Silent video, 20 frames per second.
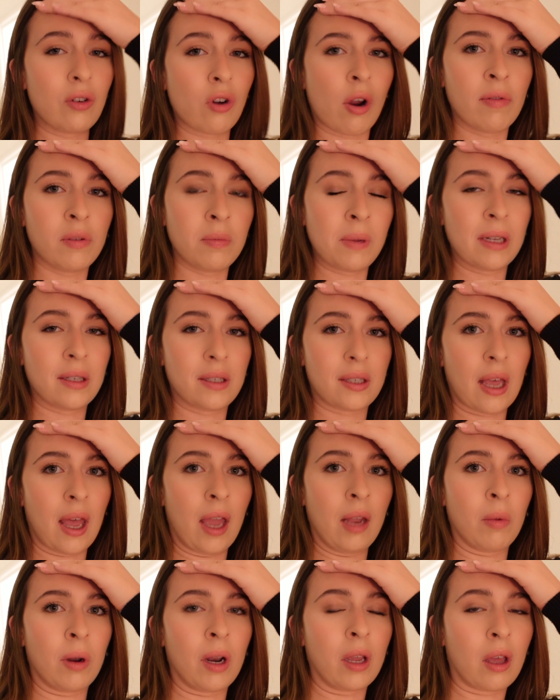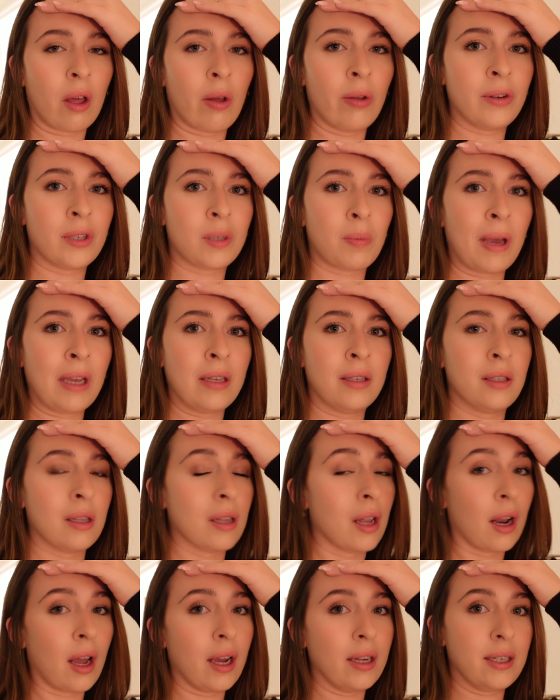drives me insane when I go into spaces and
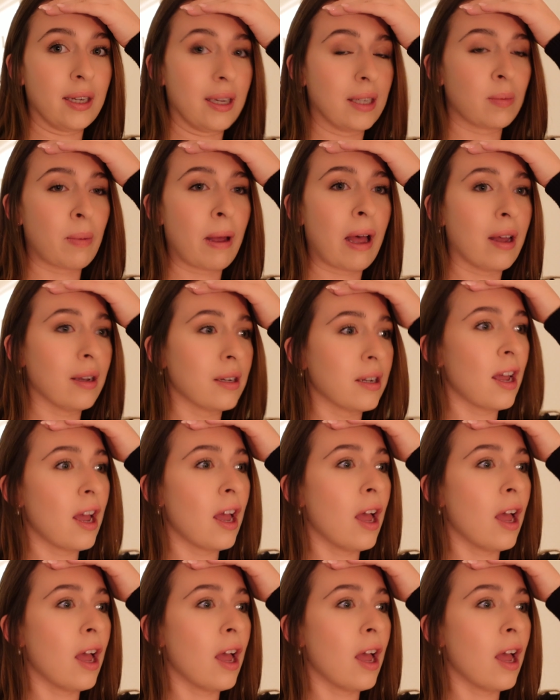the lighting is bad.